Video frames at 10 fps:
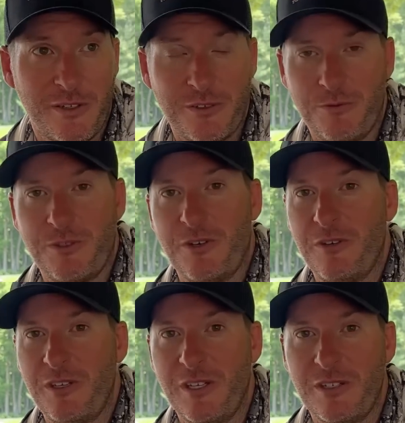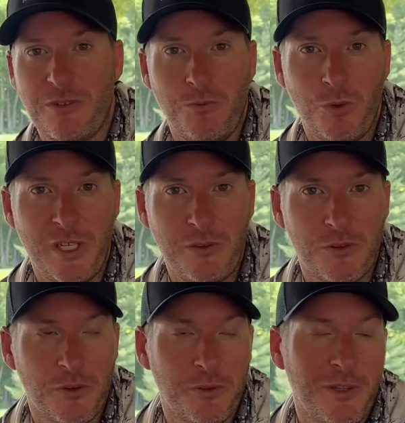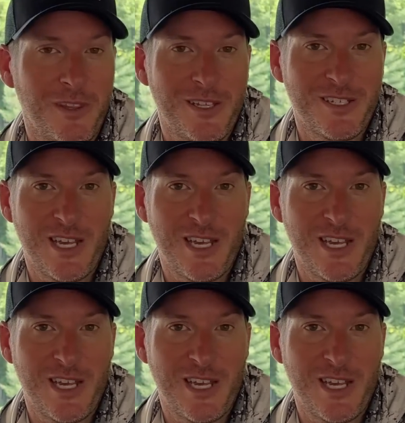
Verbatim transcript: because we're starting to get some weed growth and things